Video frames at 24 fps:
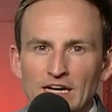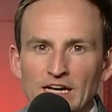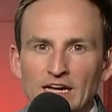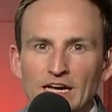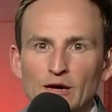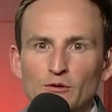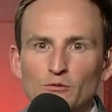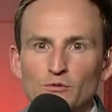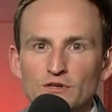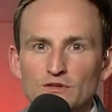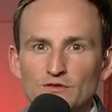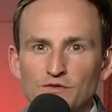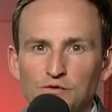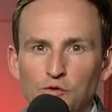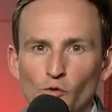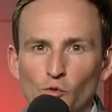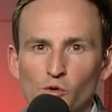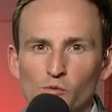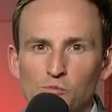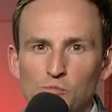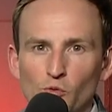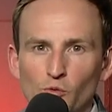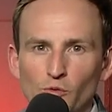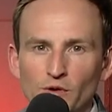It was
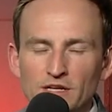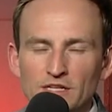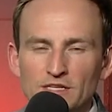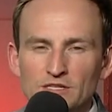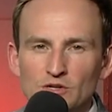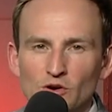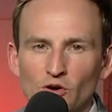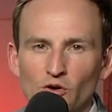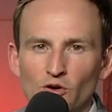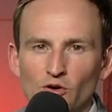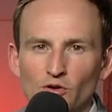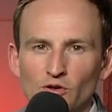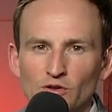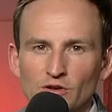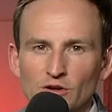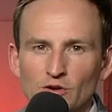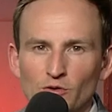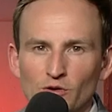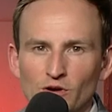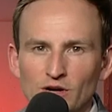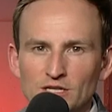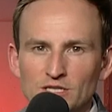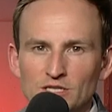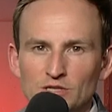four points all
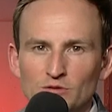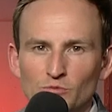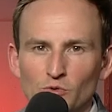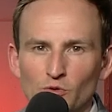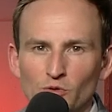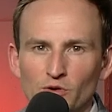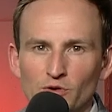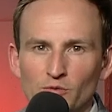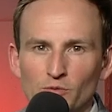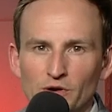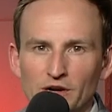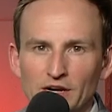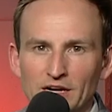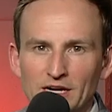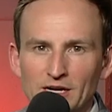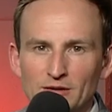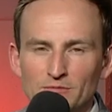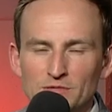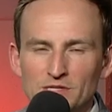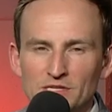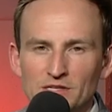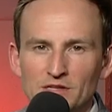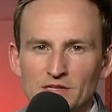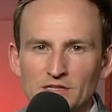across the board when it
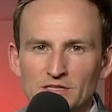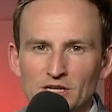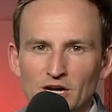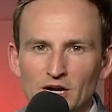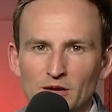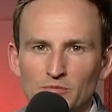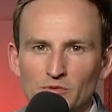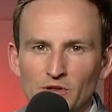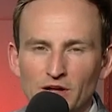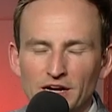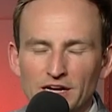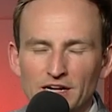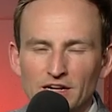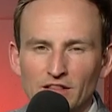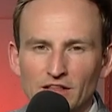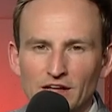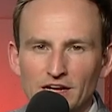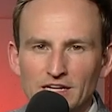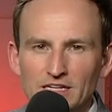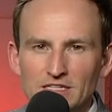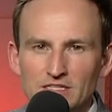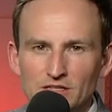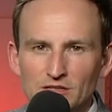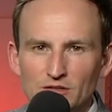comes to the top line
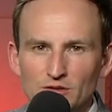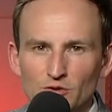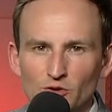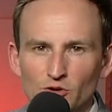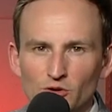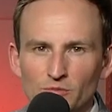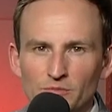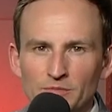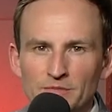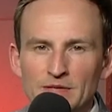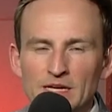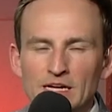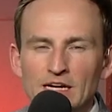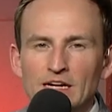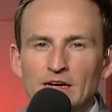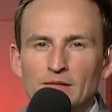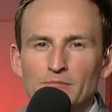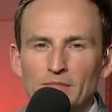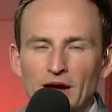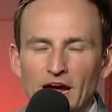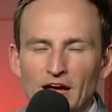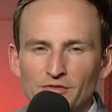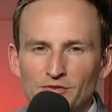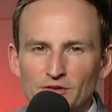Elias Lindholm,
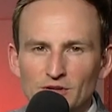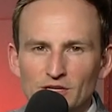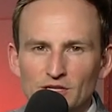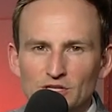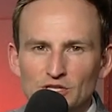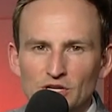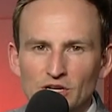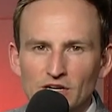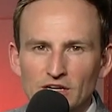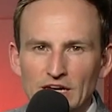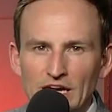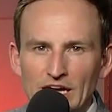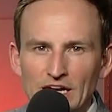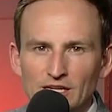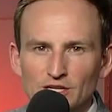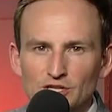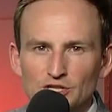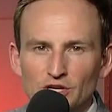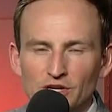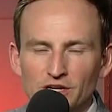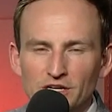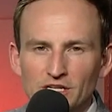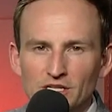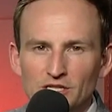Matthew Tkachuk, and
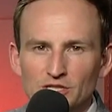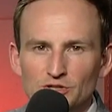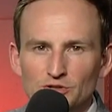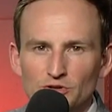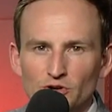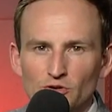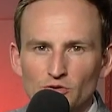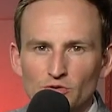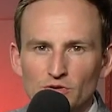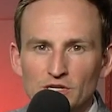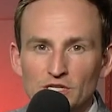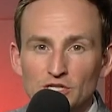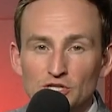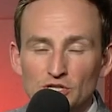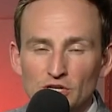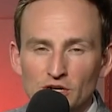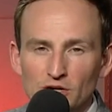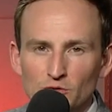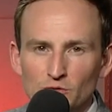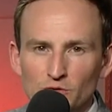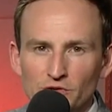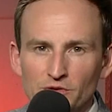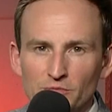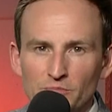Johnny Gaudreau. Tkachuk
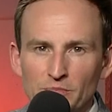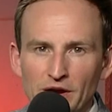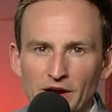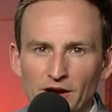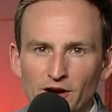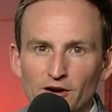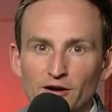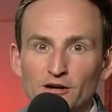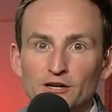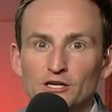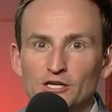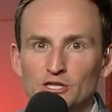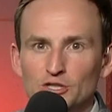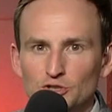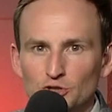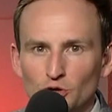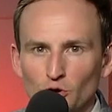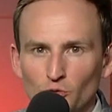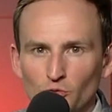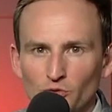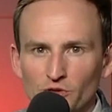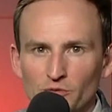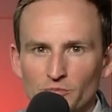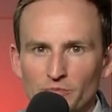with a pair.
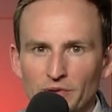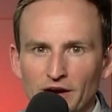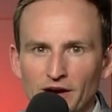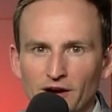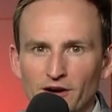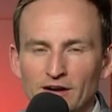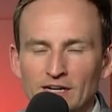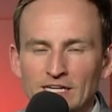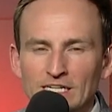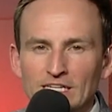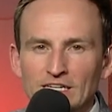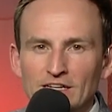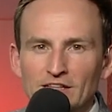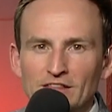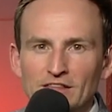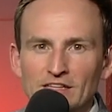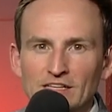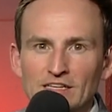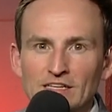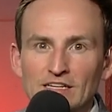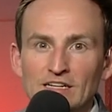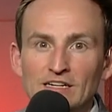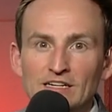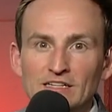Gaudreau with a pair.
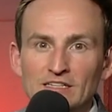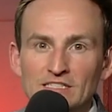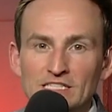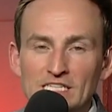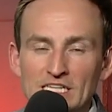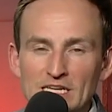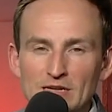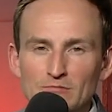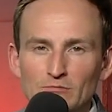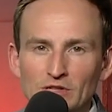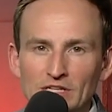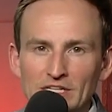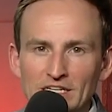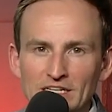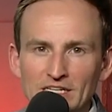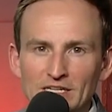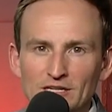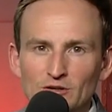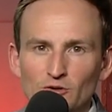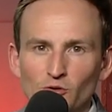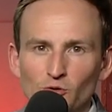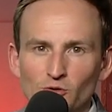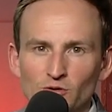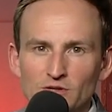The team lead
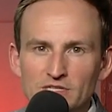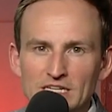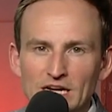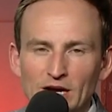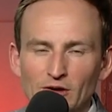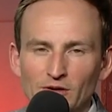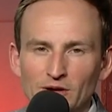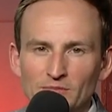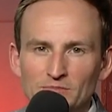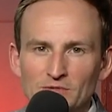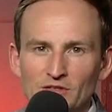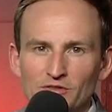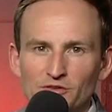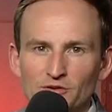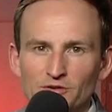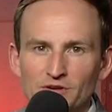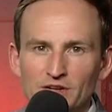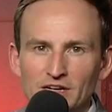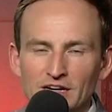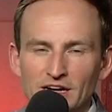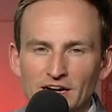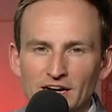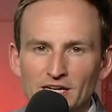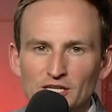in goals now up to
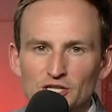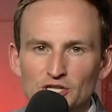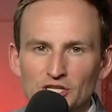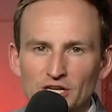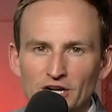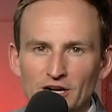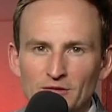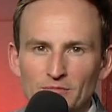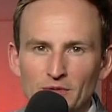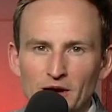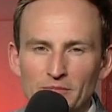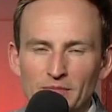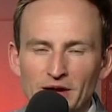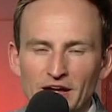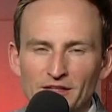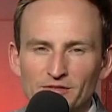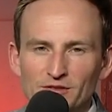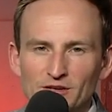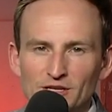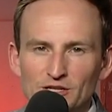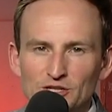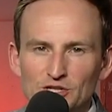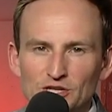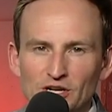39, shared by
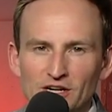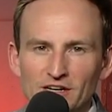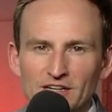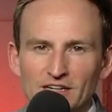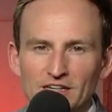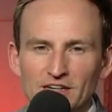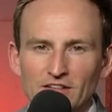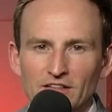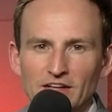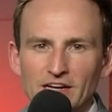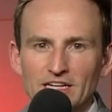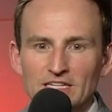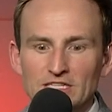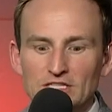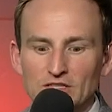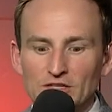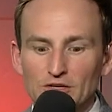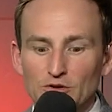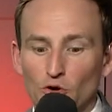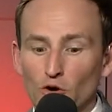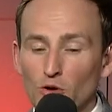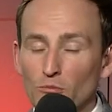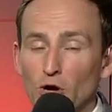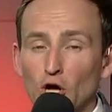Matthew Tkachuk and Elias
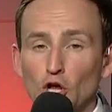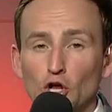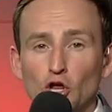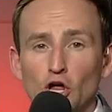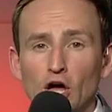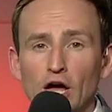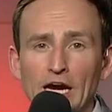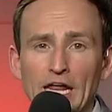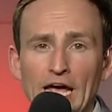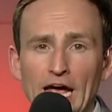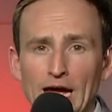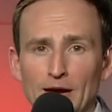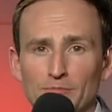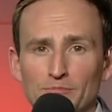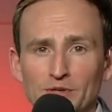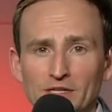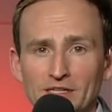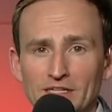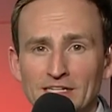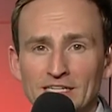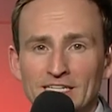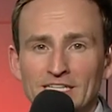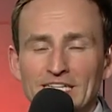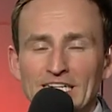Lindholm. A lot
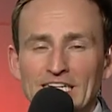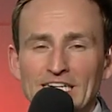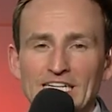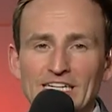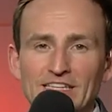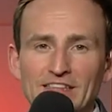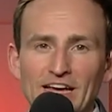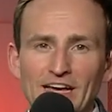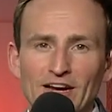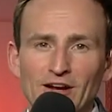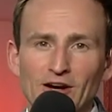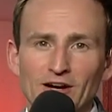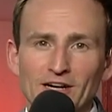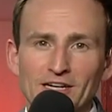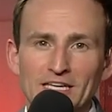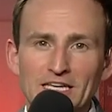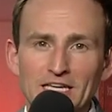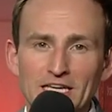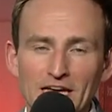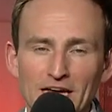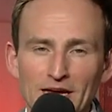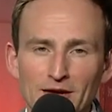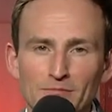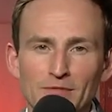happened in that hockey
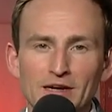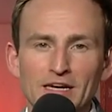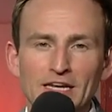game.